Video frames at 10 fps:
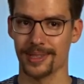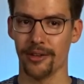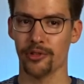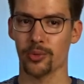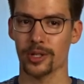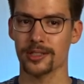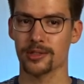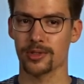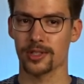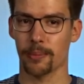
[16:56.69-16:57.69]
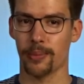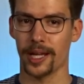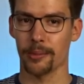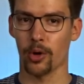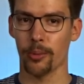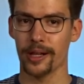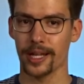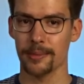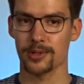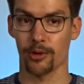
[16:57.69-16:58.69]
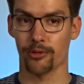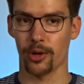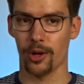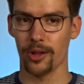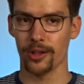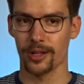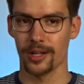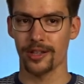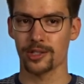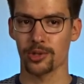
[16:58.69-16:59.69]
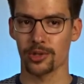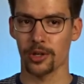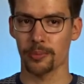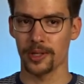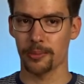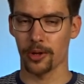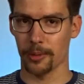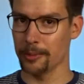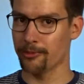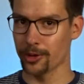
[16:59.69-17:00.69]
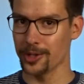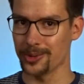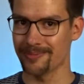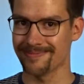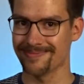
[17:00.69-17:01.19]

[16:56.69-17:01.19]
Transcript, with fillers: If you wanted to stop playing mobile games overall, this should not be a problem for you.